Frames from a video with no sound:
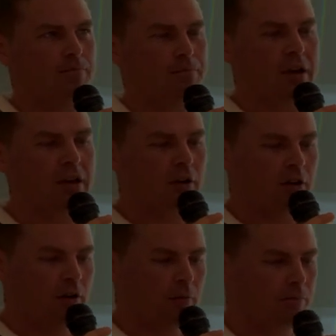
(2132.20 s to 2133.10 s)

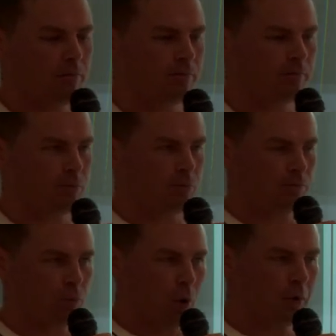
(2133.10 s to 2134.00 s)
bigger
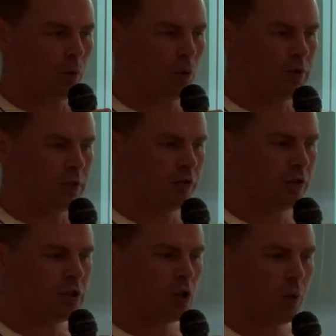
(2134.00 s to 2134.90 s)
problem was the
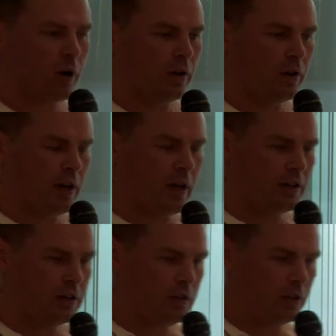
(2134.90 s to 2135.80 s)
strategic one,
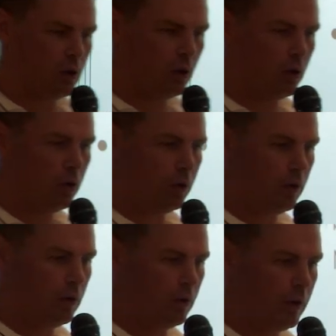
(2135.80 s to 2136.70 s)
that
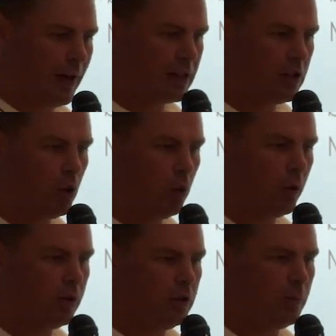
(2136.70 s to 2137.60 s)
yes, you
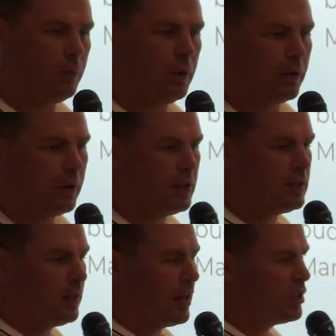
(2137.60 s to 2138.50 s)
want to build
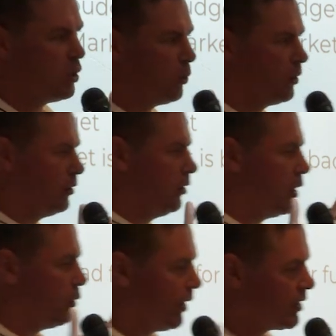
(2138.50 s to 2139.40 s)
this, yes, you want, you
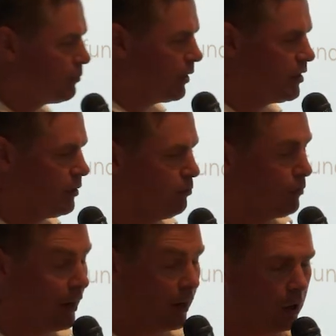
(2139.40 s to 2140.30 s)
know, as much
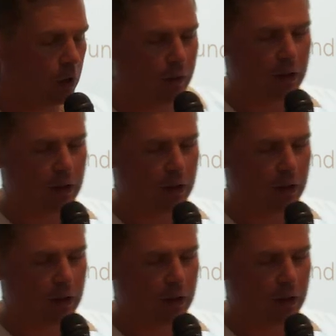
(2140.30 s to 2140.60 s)
money out of